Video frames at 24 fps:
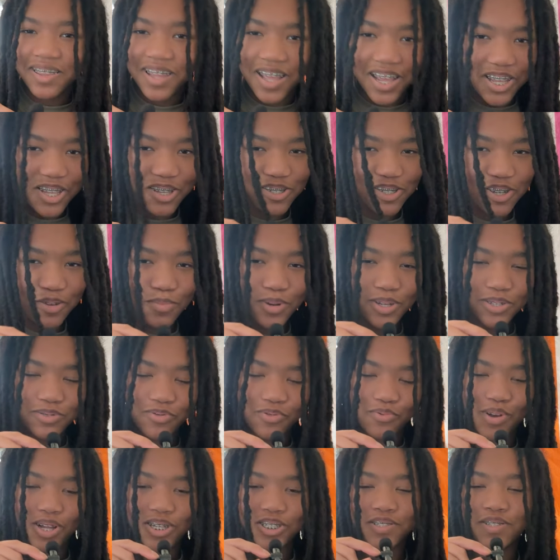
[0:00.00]
Thank you so much
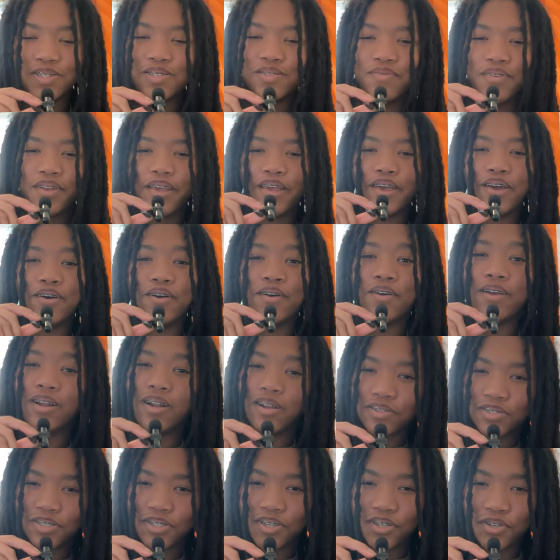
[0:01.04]
for watching this video, and
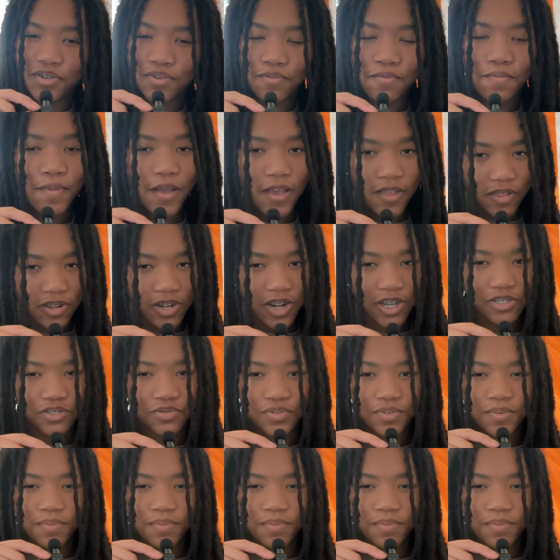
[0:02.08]
I'll see you in the next